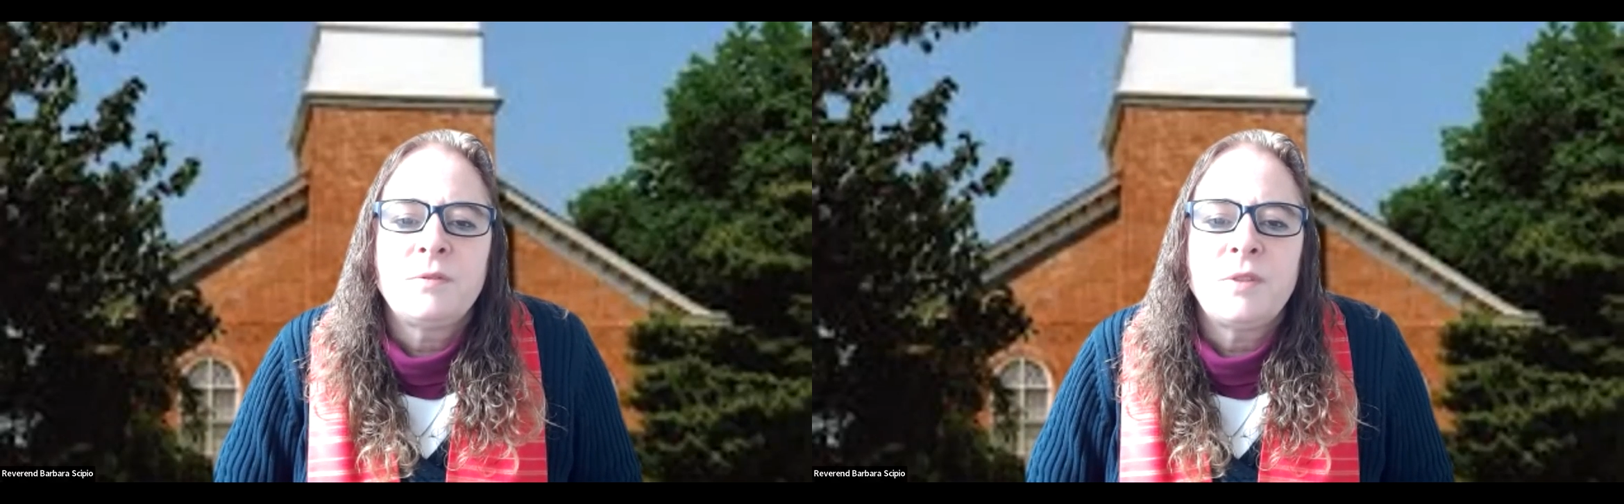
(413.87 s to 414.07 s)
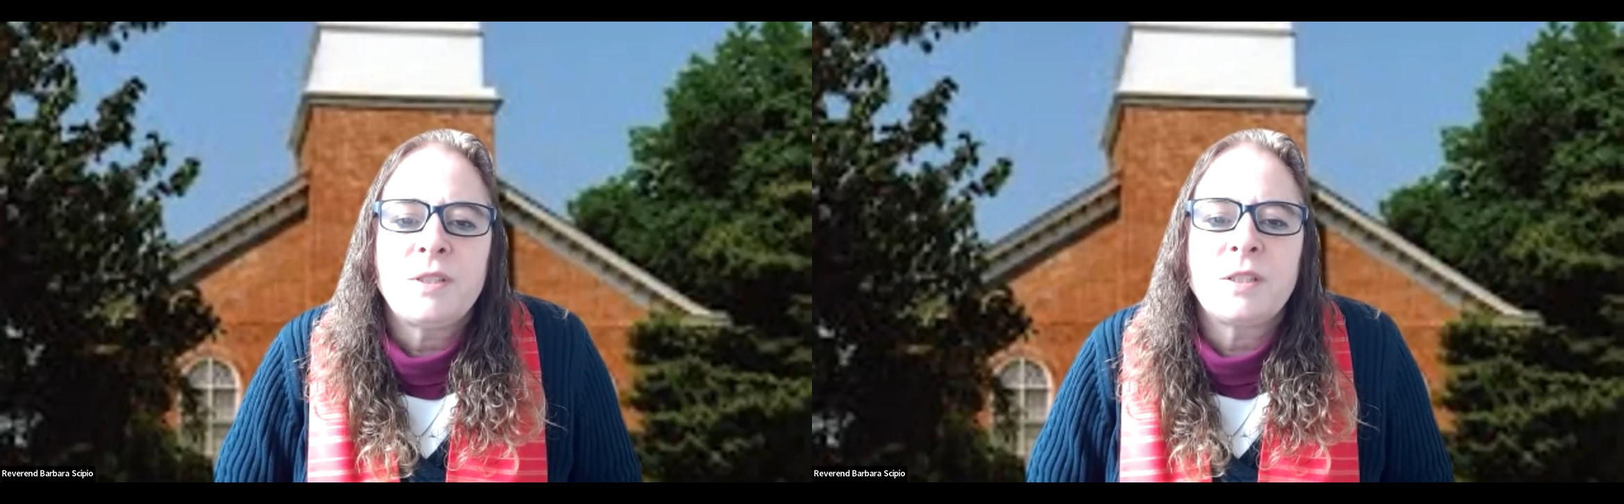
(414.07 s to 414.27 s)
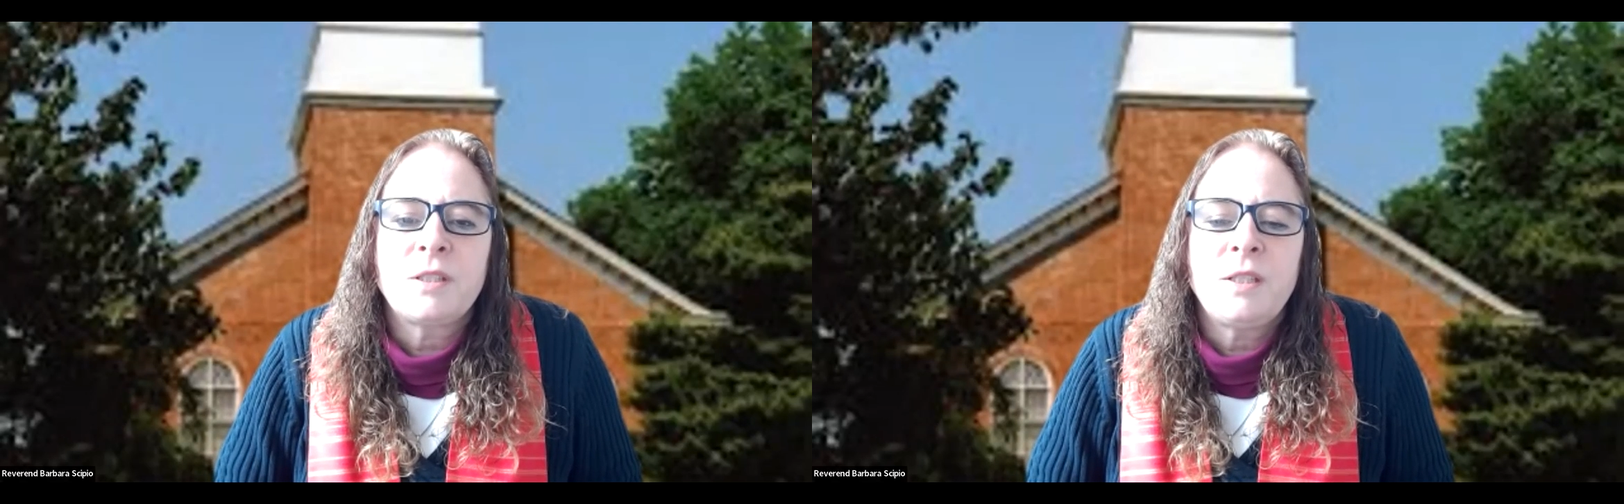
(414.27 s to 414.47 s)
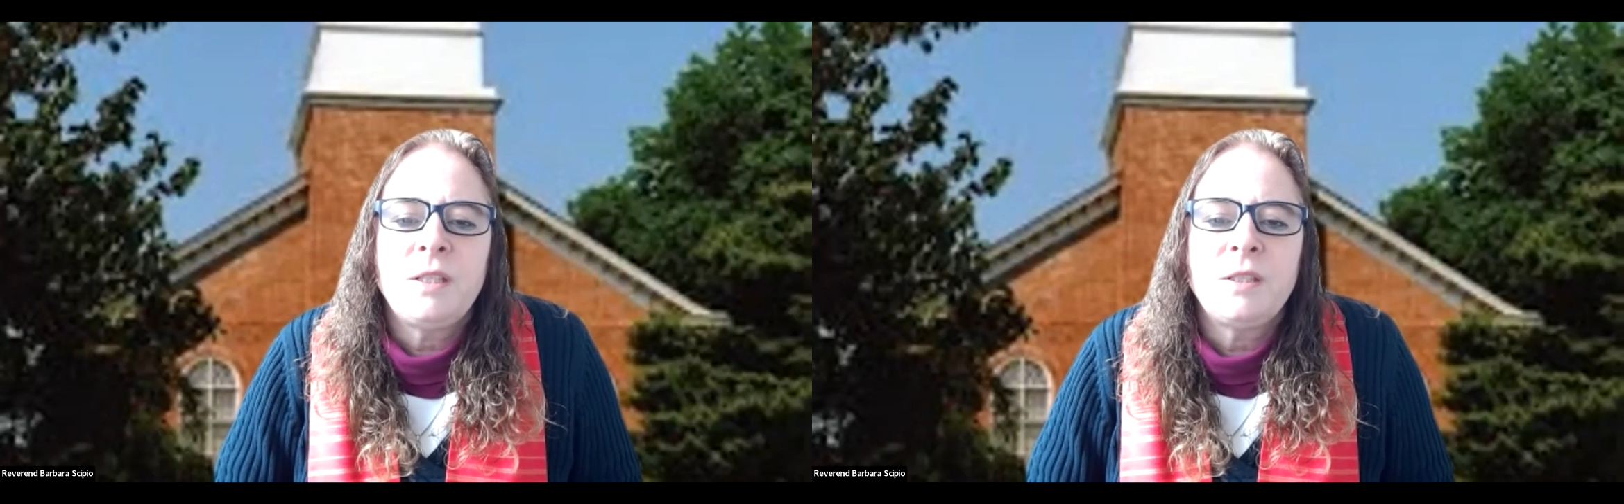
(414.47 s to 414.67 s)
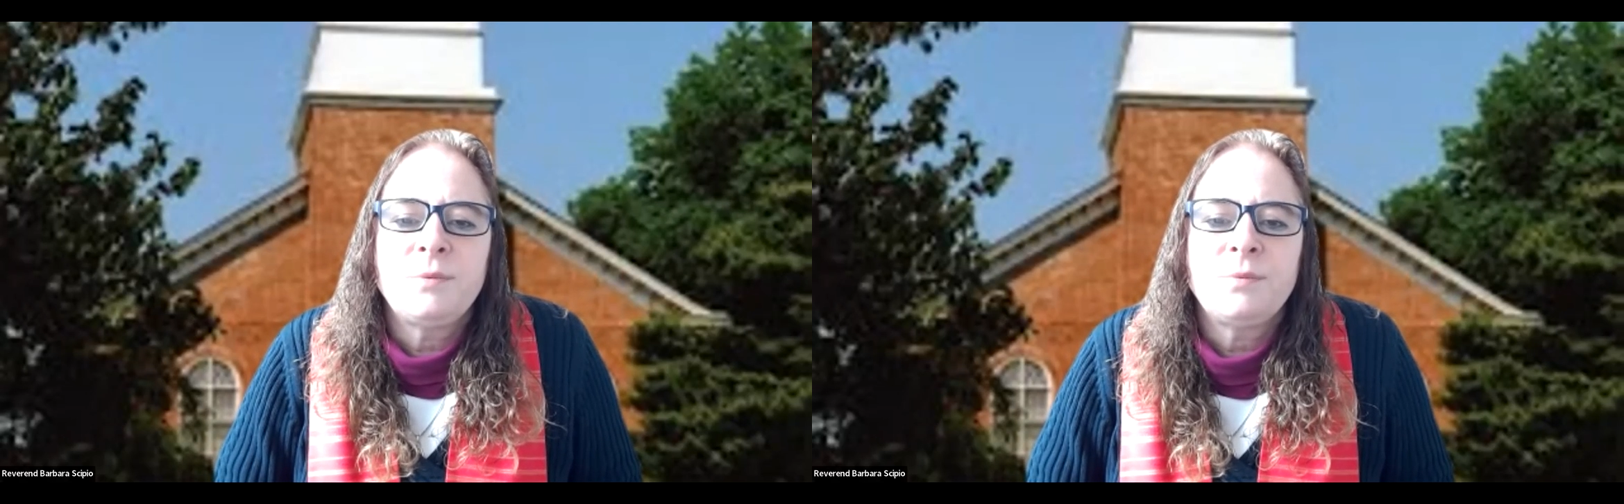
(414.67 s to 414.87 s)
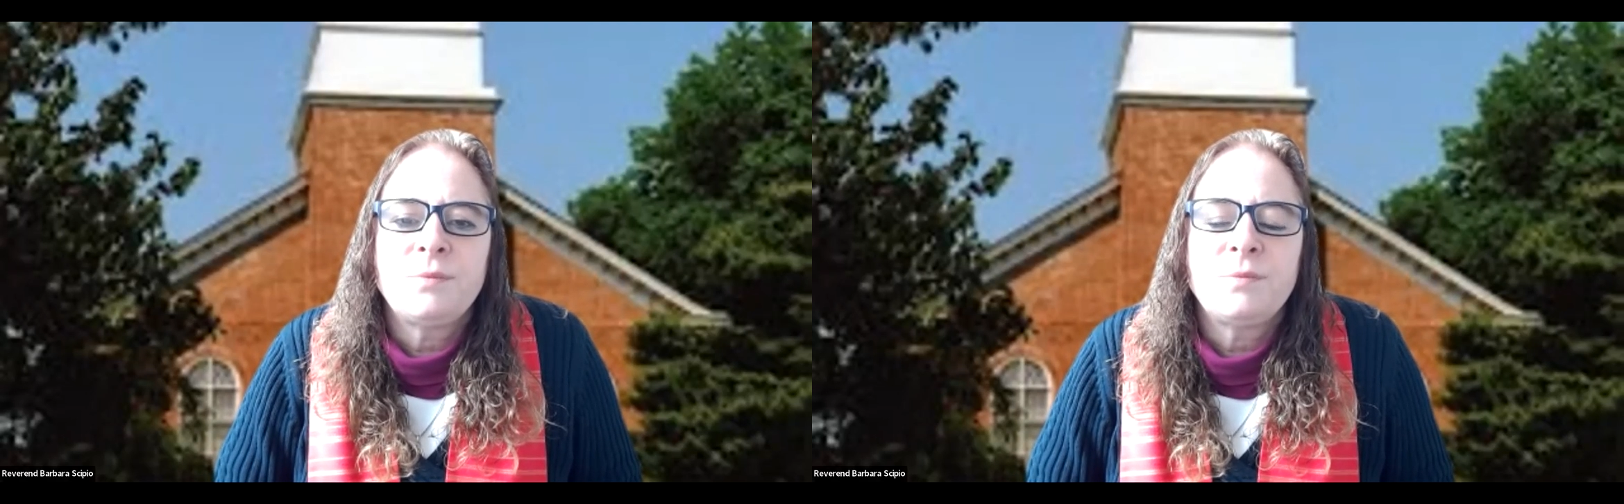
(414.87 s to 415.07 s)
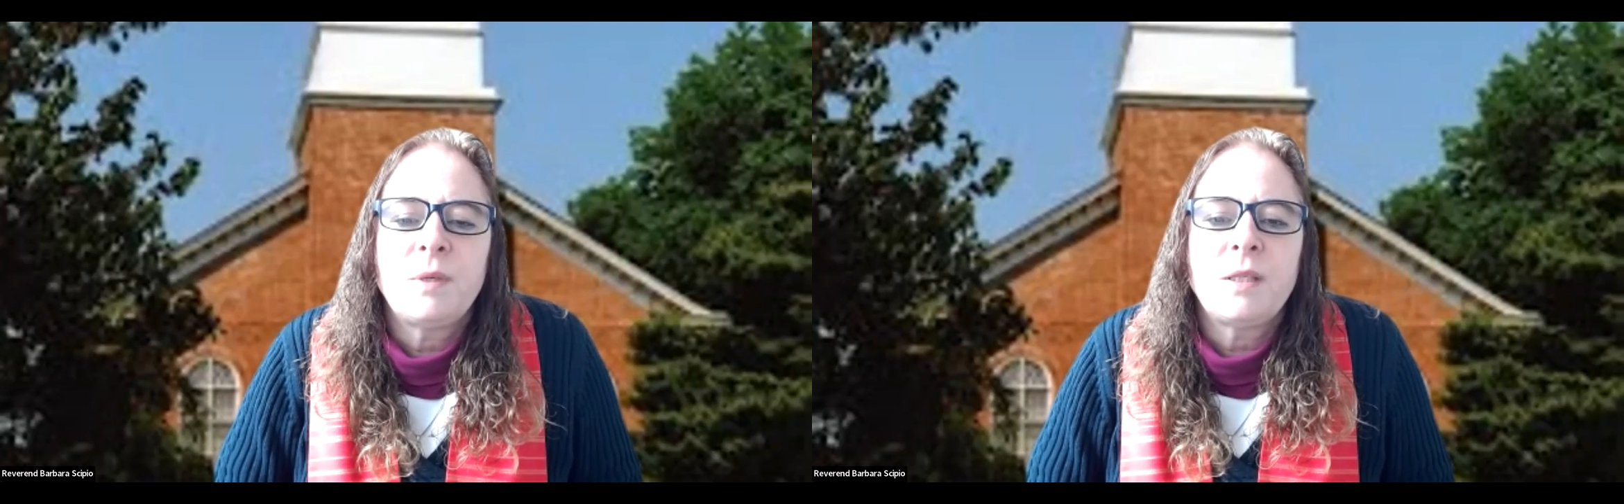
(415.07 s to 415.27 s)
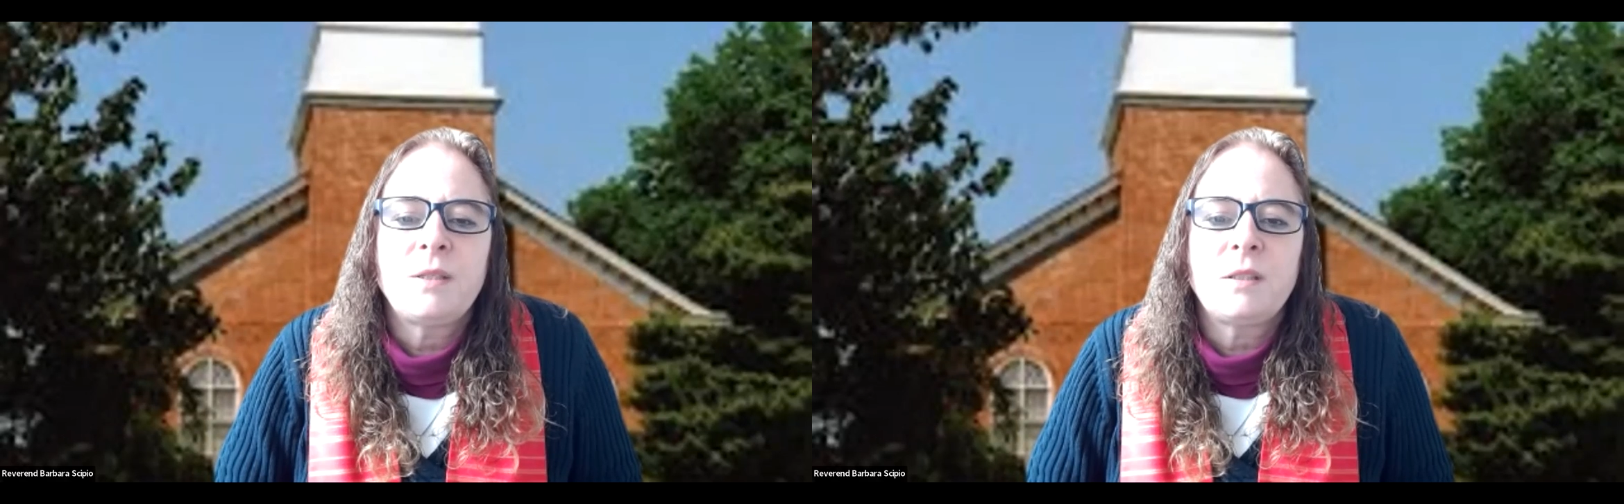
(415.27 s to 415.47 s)
physically,
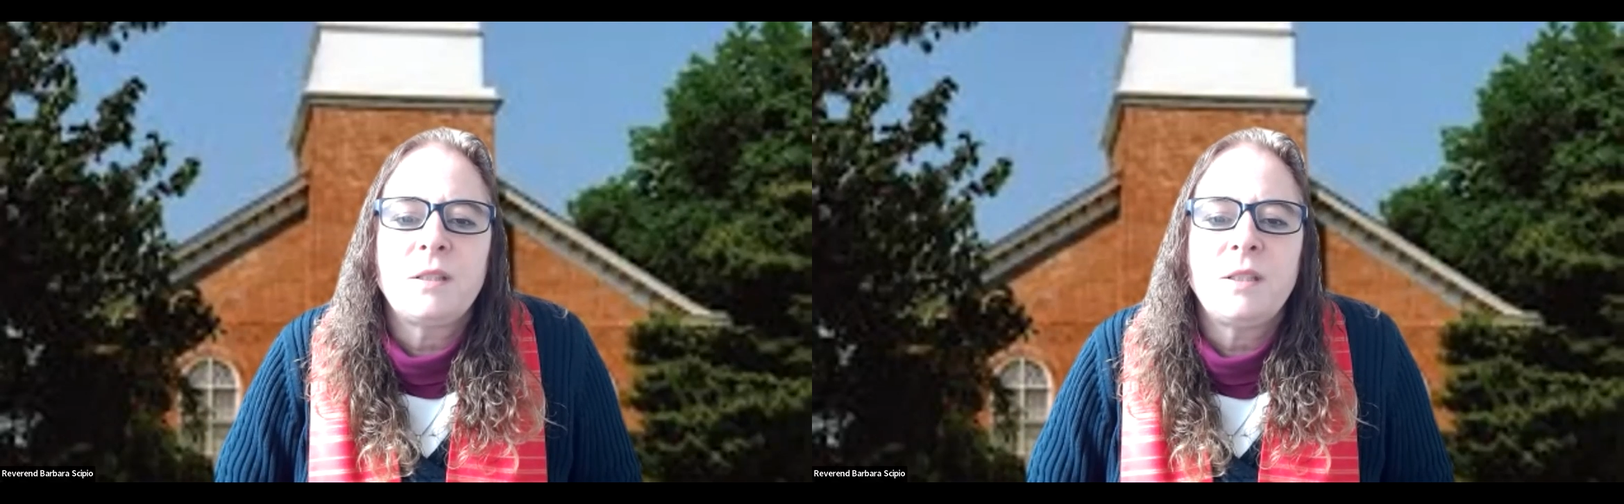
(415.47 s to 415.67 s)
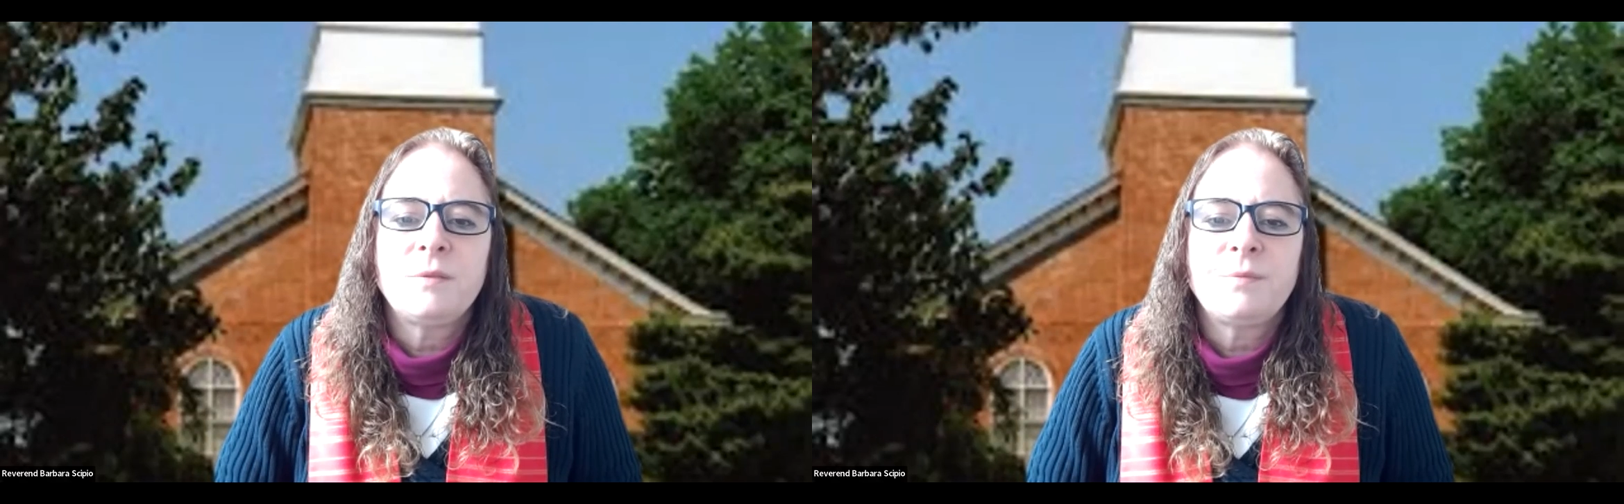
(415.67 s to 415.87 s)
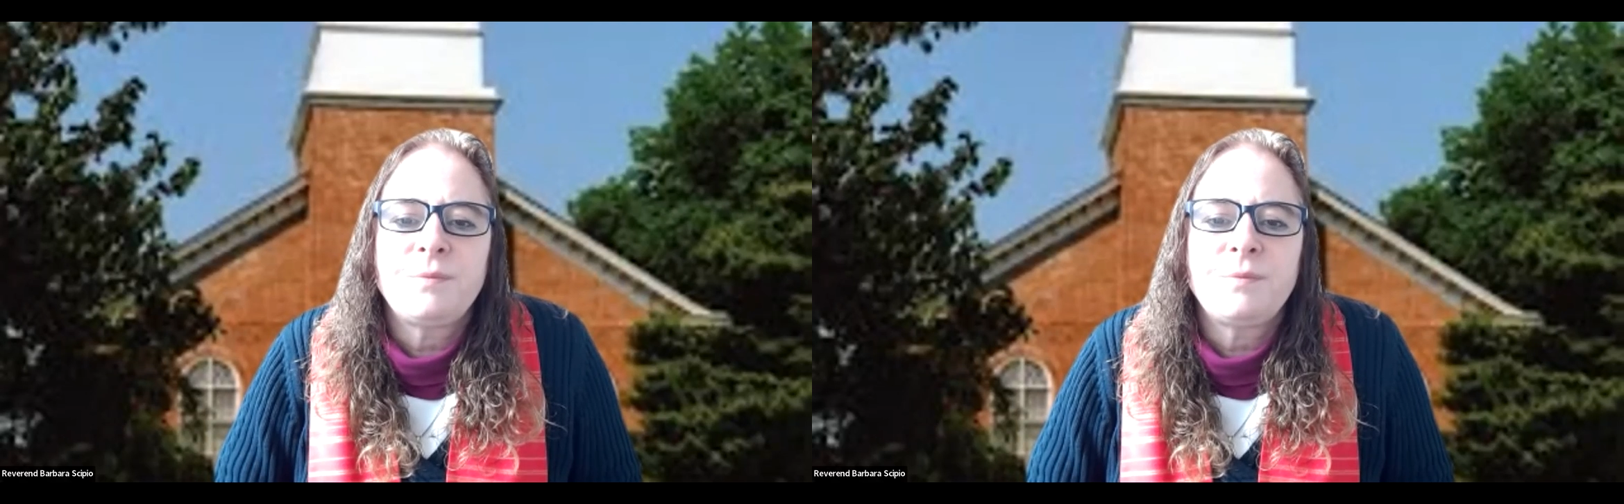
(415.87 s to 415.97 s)
mentally,